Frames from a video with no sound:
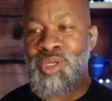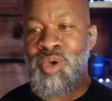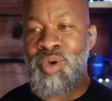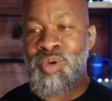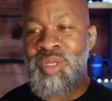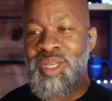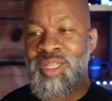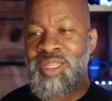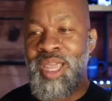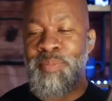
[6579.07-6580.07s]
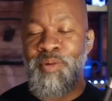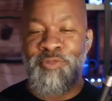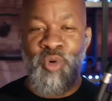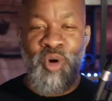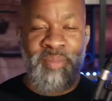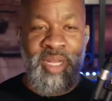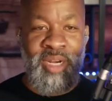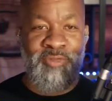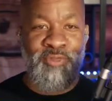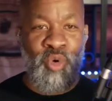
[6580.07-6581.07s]
So they
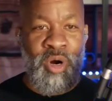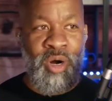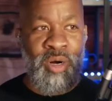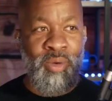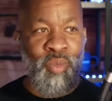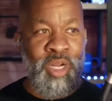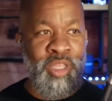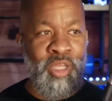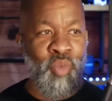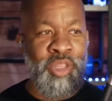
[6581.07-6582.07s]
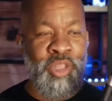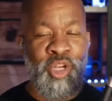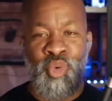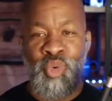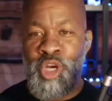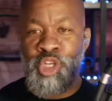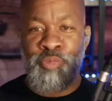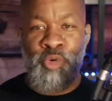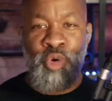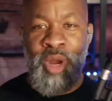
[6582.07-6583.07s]
performed it for one of the New
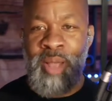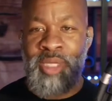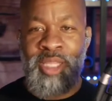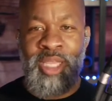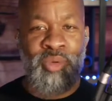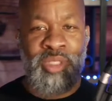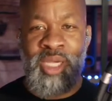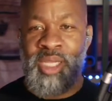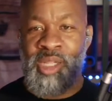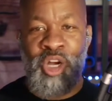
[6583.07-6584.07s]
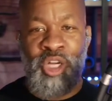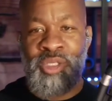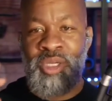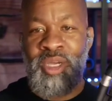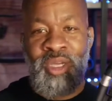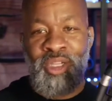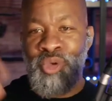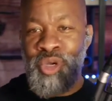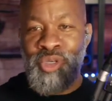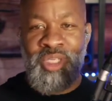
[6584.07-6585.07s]
Year's programs. I think it was Dick Clark's
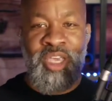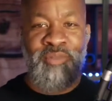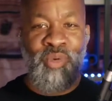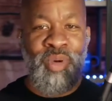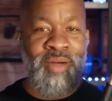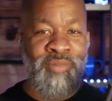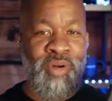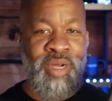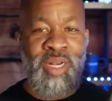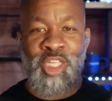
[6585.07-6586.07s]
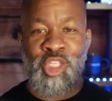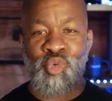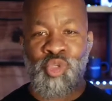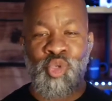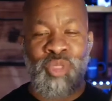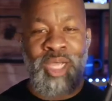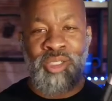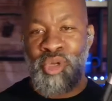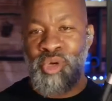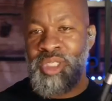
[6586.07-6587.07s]
New Year's Eve or whatever in like
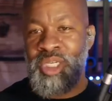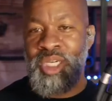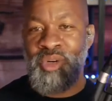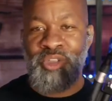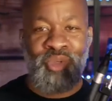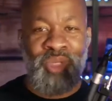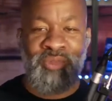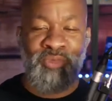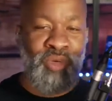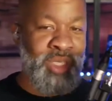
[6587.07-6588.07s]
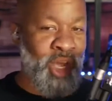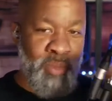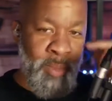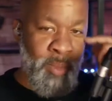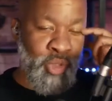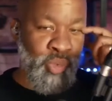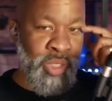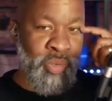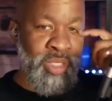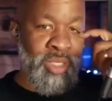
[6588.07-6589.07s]
2013 or 2014. I don't remember
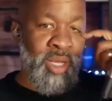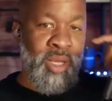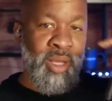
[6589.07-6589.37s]
which one it was.